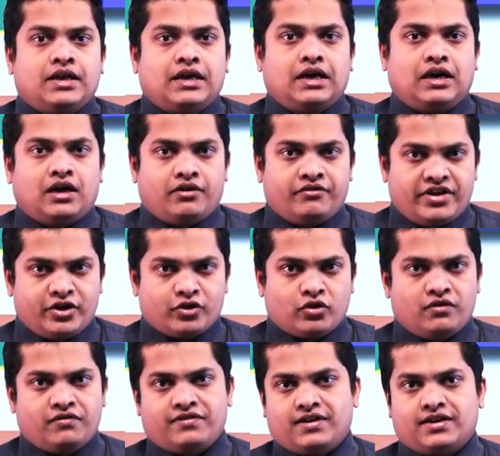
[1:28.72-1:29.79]
when you
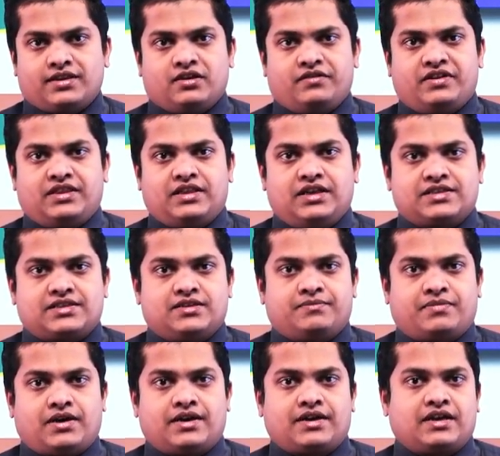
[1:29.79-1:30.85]
go further with the lesson
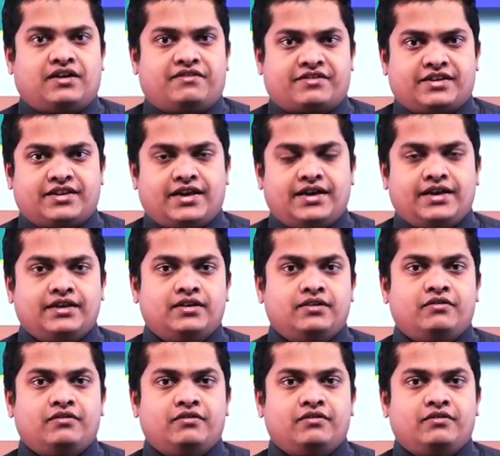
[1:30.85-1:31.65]
part after that,